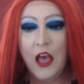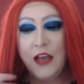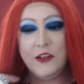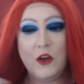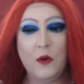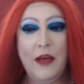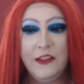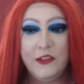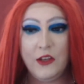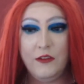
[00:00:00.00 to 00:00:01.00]
adult
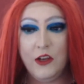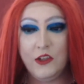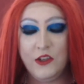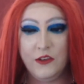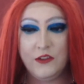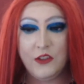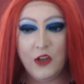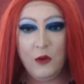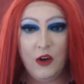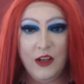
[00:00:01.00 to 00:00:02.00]
panto version of
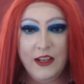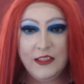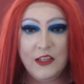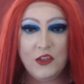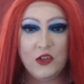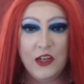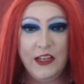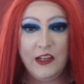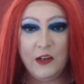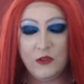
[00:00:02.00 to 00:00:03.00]
Snow White, essentially,
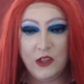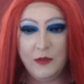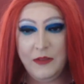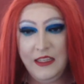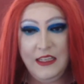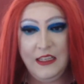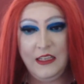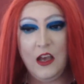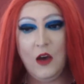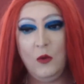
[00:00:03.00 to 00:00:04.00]
and I was going to be
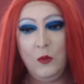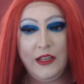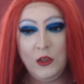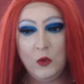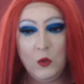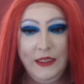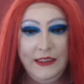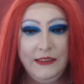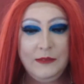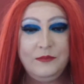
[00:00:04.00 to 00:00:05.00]
the Wicked
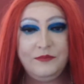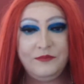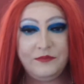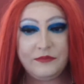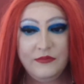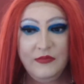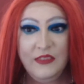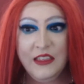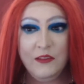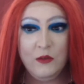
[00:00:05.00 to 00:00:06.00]
Queen,
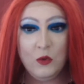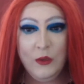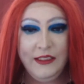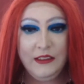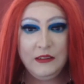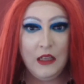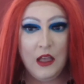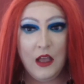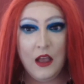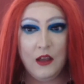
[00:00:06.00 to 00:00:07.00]
Evil Queen,
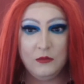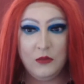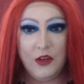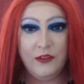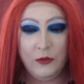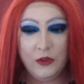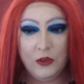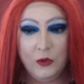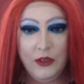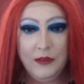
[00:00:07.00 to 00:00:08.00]
whatever you want to
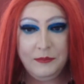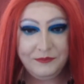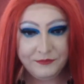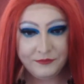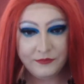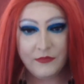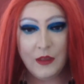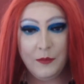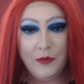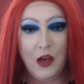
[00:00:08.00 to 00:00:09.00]
call her.
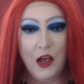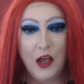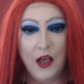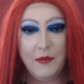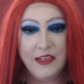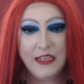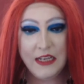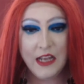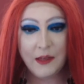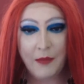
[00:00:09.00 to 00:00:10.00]
But it didn't
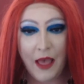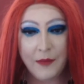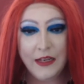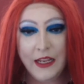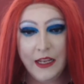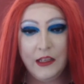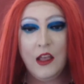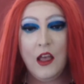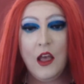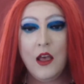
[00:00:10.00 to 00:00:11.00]
end up happening
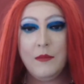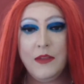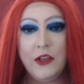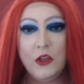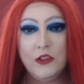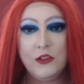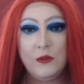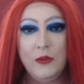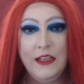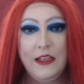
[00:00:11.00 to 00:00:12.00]
because
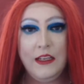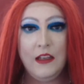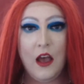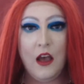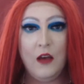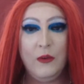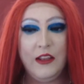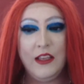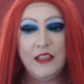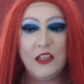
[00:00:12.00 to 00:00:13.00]
we
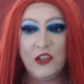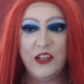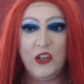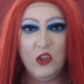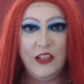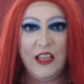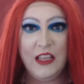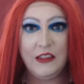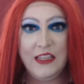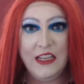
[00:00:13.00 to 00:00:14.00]
essentially couldn't get
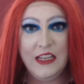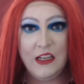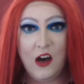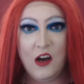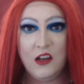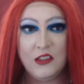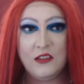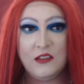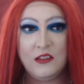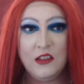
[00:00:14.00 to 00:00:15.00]
the
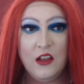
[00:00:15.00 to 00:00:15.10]
cast